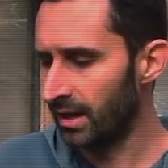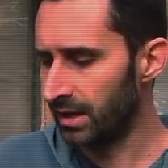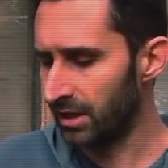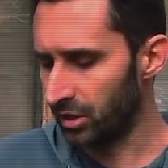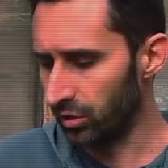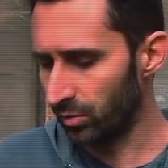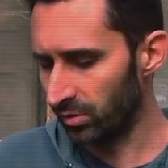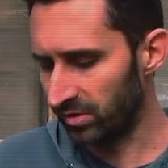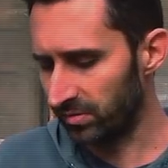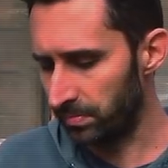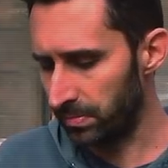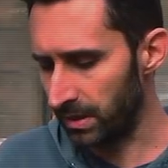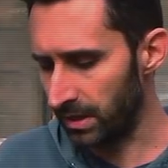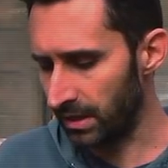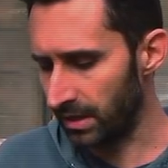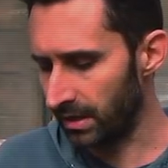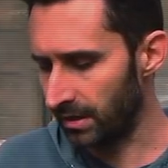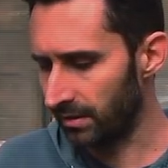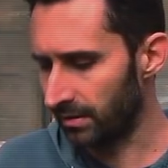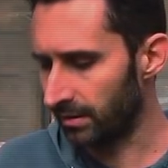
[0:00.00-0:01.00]

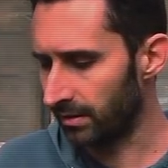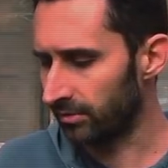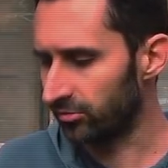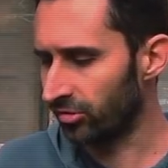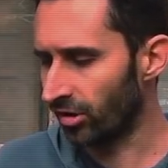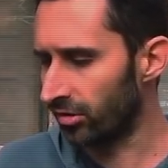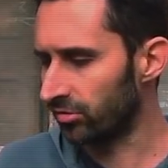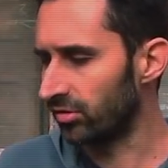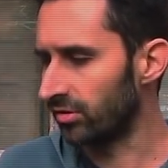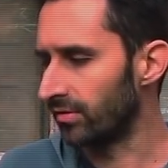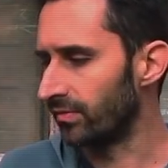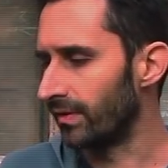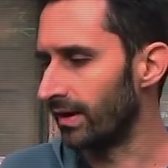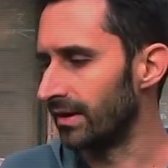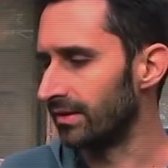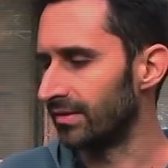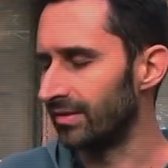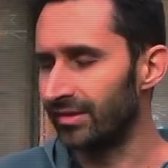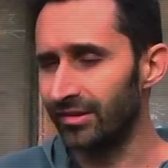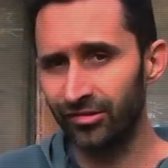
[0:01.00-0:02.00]
USB charging
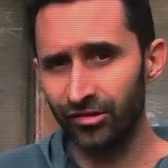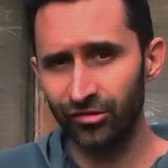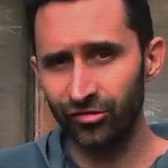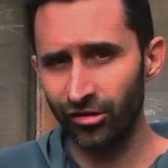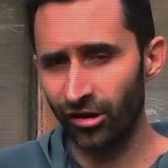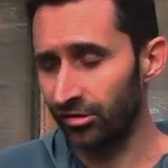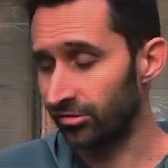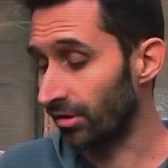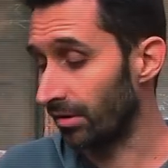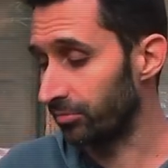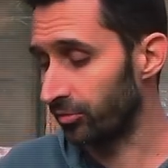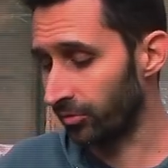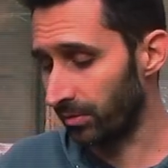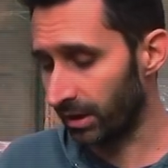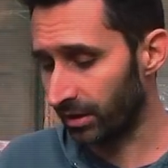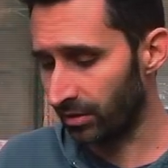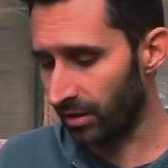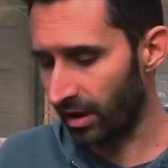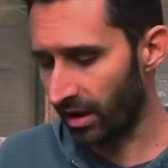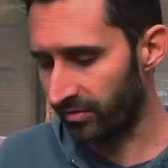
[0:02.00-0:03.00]
device and this can charge up
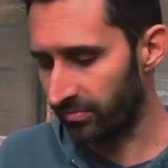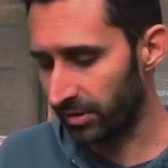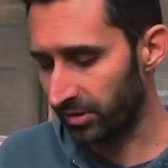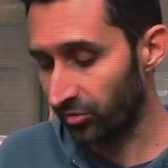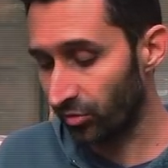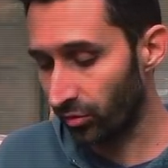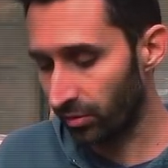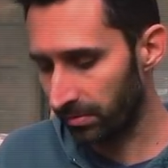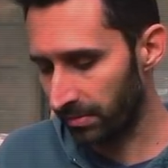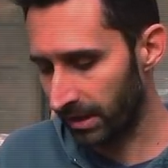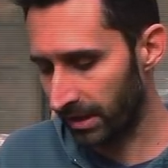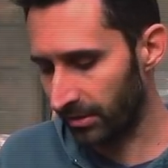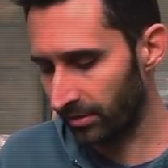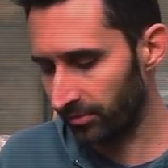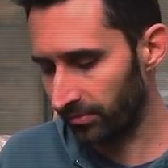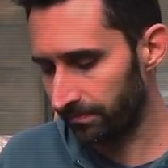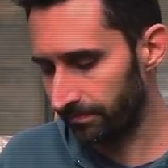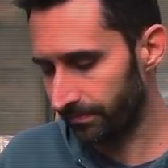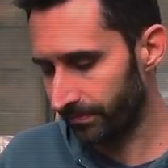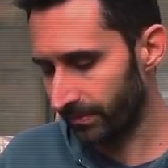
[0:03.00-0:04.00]
directly off my solar panel.